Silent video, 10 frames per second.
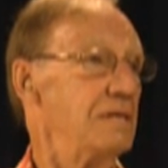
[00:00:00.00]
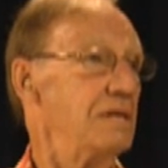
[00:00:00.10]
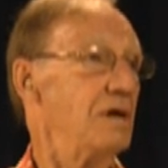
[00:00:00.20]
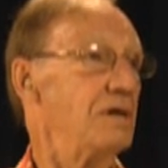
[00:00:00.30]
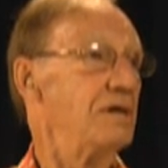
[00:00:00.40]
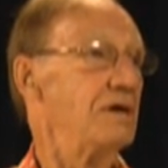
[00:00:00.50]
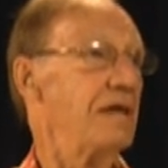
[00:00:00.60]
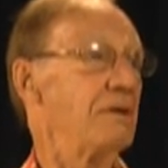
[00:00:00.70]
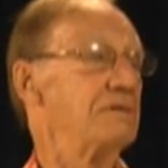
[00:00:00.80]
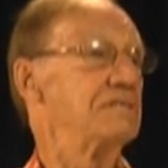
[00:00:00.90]
No, no,
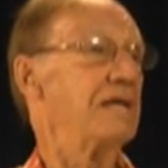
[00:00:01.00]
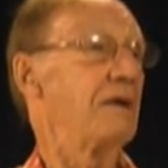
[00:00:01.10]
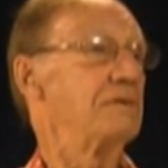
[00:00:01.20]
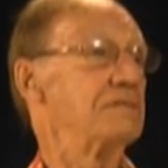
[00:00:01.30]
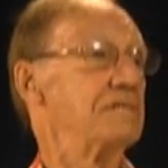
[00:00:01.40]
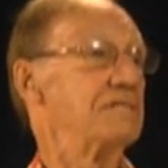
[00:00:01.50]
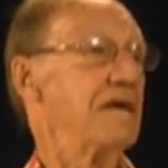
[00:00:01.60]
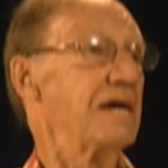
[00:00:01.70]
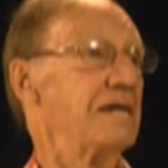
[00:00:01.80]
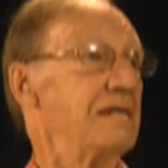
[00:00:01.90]
that was that was the
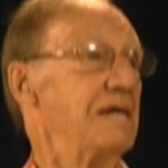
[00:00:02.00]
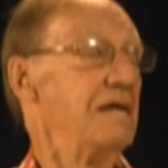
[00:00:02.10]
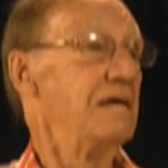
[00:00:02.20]
second.